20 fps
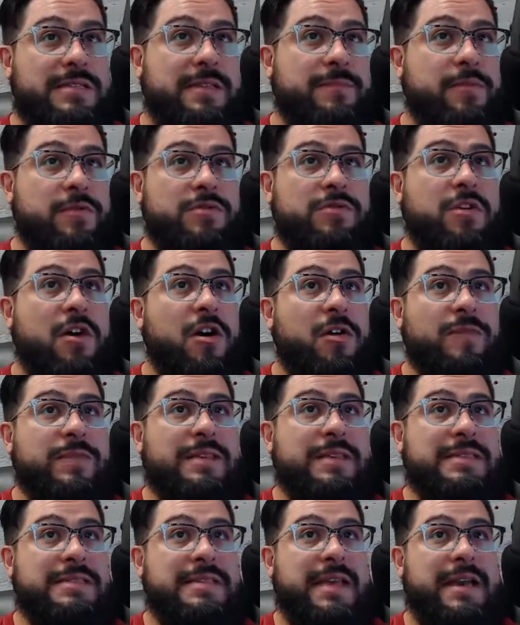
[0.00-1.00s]
the most
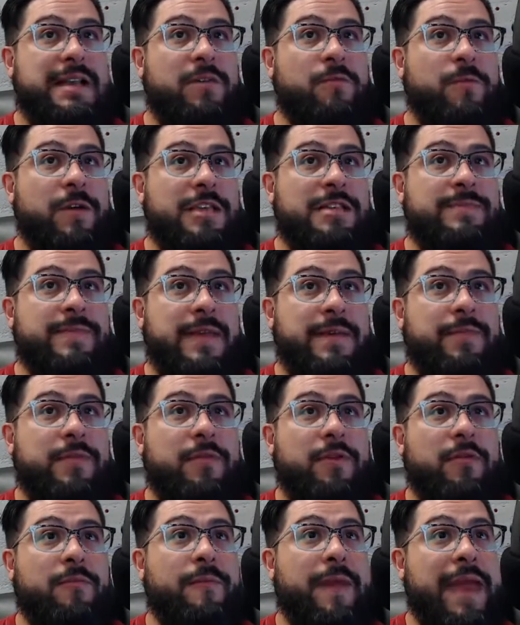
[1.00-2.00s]
commonly cited ways
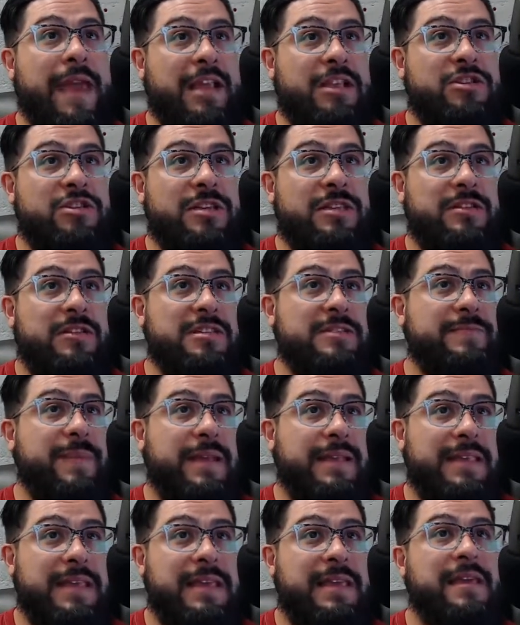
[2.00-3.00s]
people are managing their
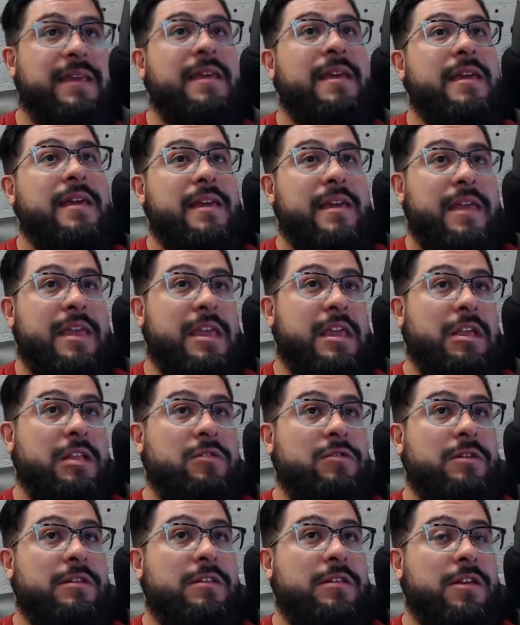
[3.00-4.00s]
spending,
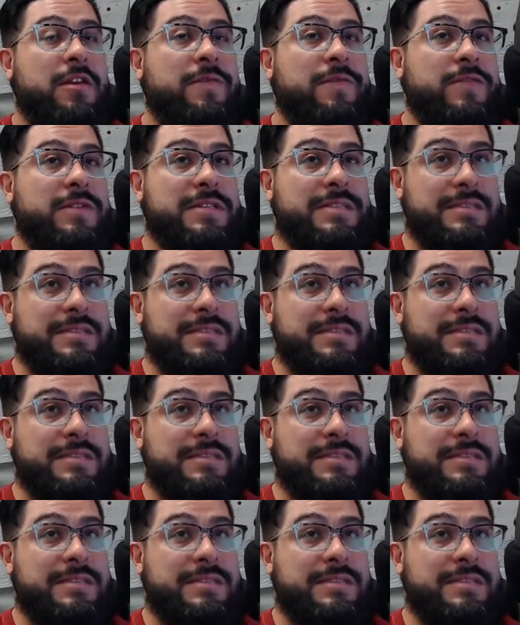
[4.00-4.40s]
including looking for